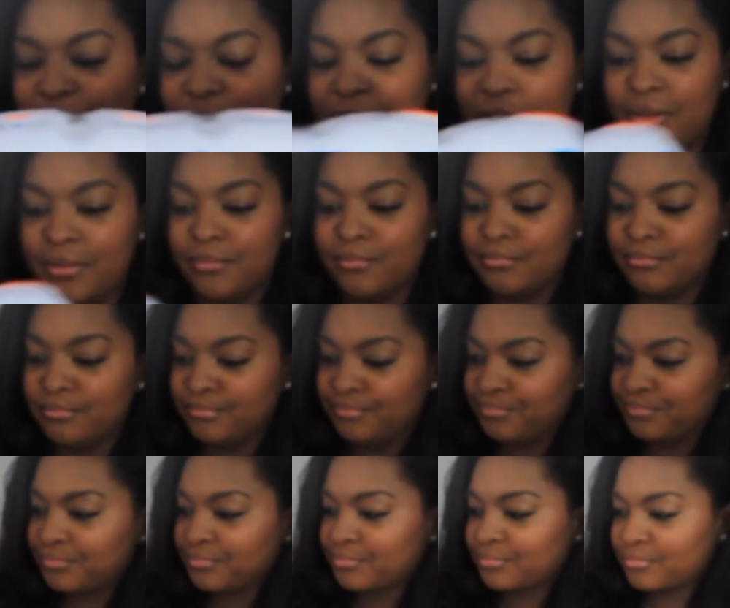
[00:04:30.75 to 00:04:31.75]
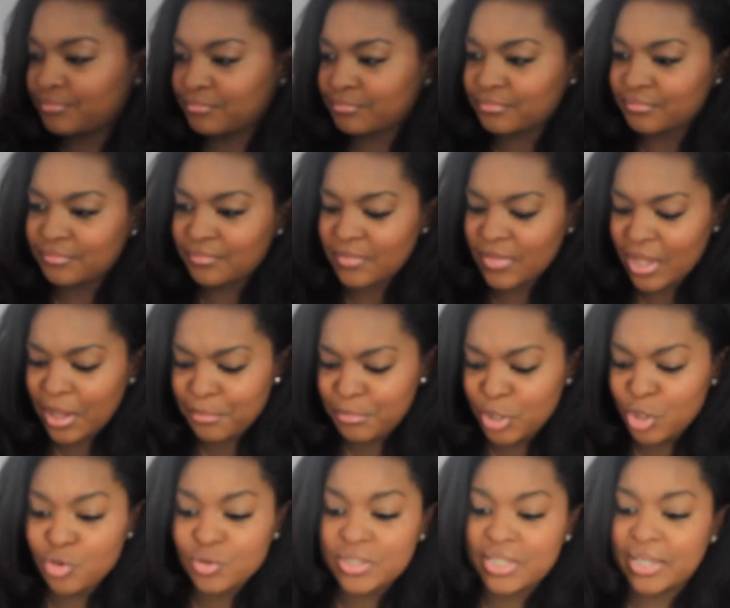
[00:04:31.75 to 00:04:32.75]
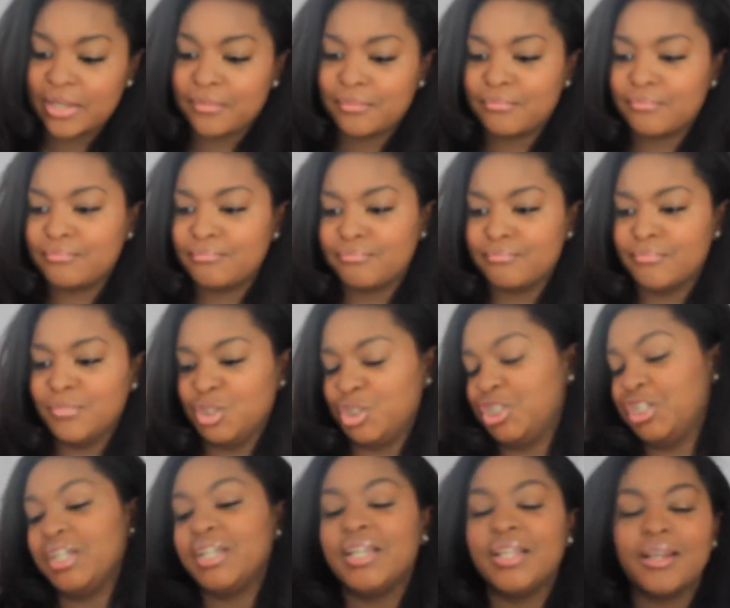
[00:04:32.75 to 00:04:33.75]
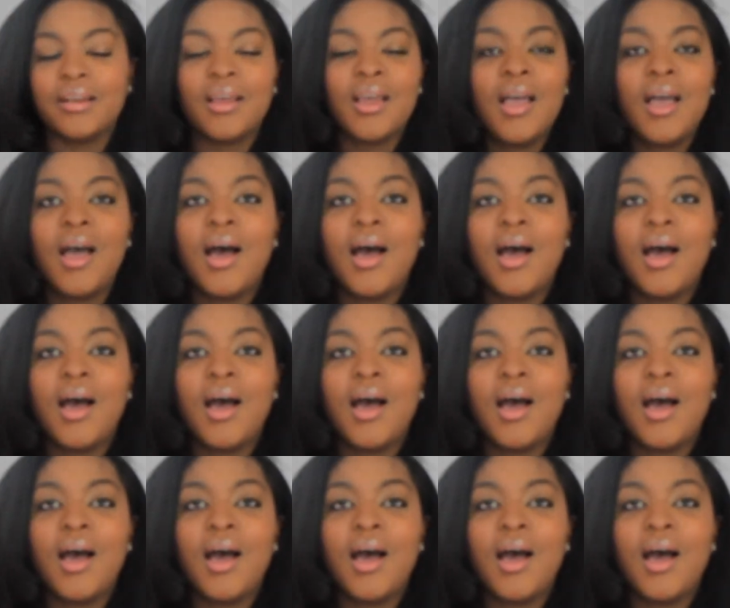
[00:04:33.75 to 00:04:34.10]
Crib music machine.